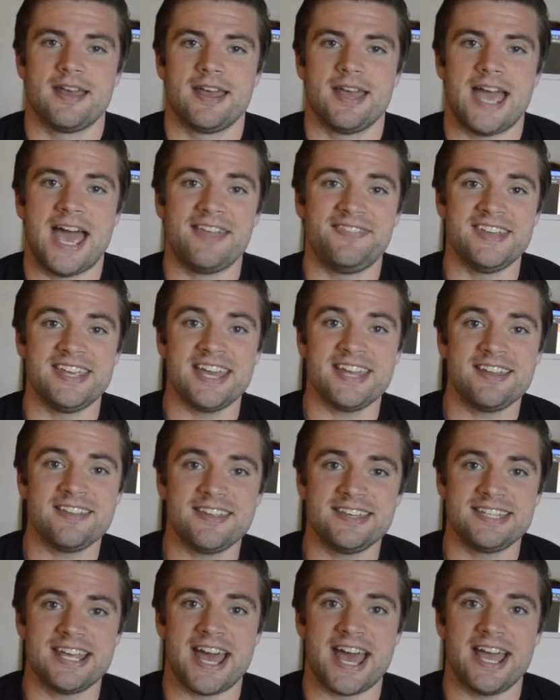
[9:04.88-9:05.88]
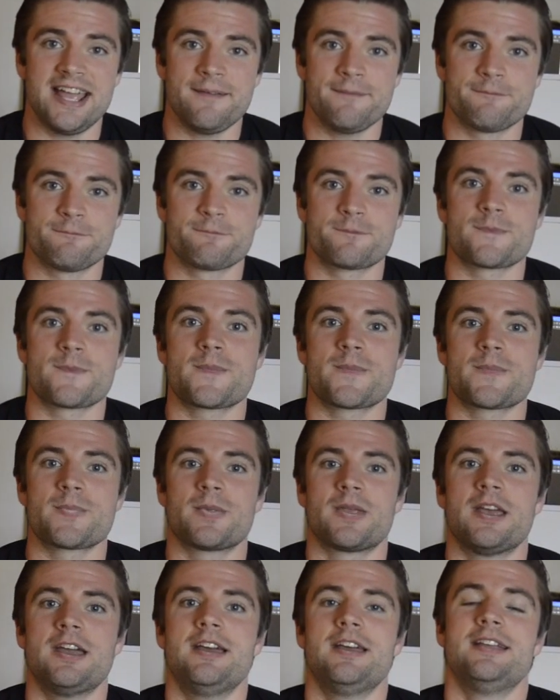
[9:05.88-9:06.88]
At the end of the day,
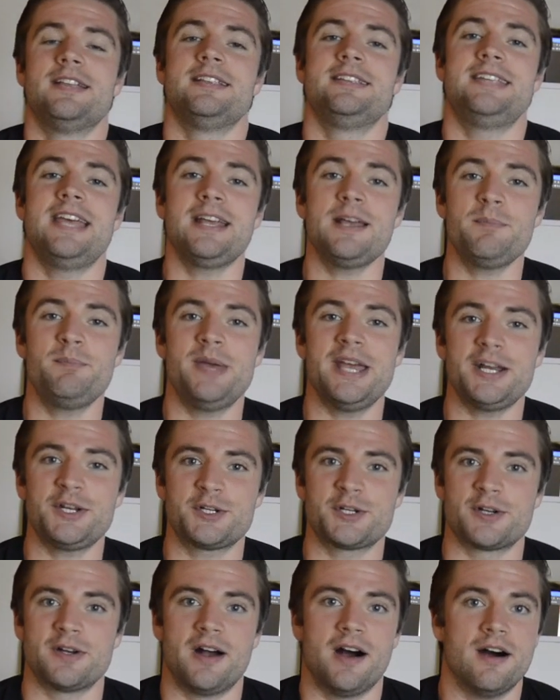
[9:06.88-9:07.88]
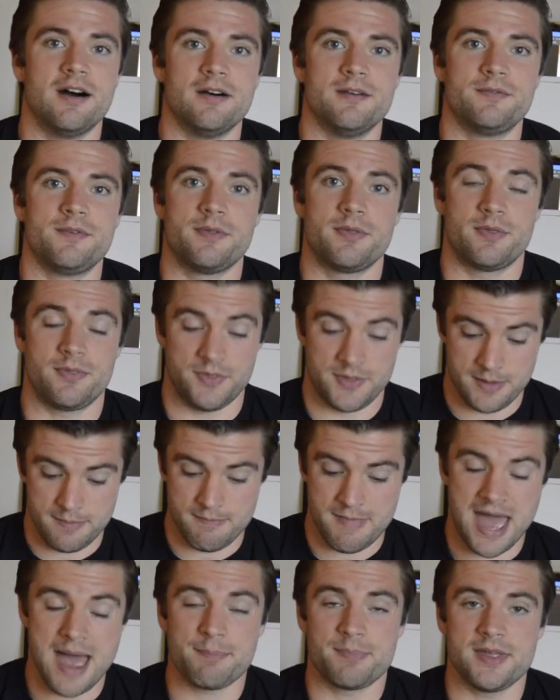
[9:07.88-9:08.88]
take a picture of the
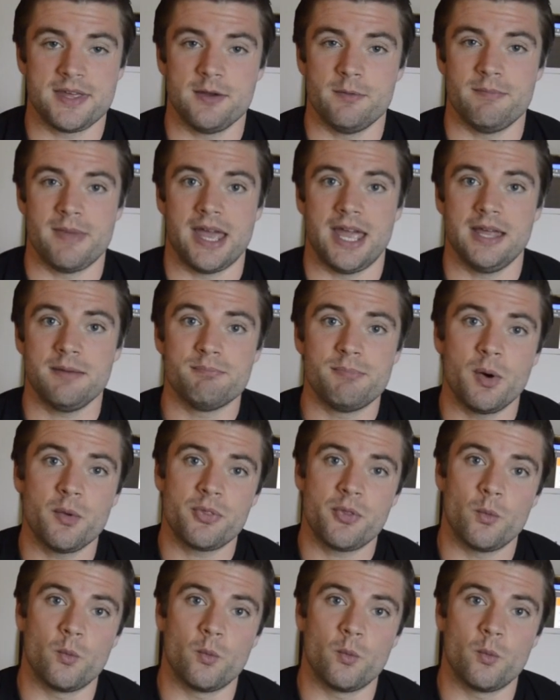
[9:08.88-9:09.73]
map that you made, both the